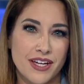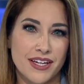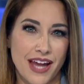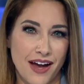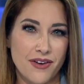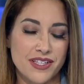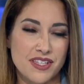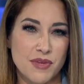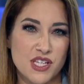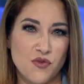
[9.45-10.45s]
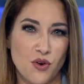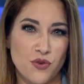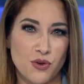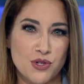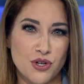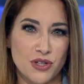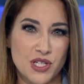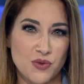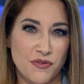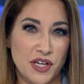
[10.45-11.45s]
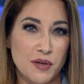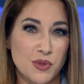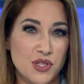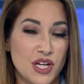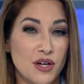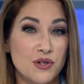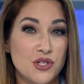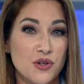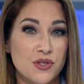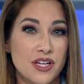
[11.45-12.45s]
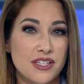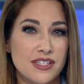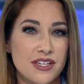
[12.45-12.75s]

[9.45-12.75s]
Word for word: Now, as CBS 4 photojournalist Rafael Marciano shows us,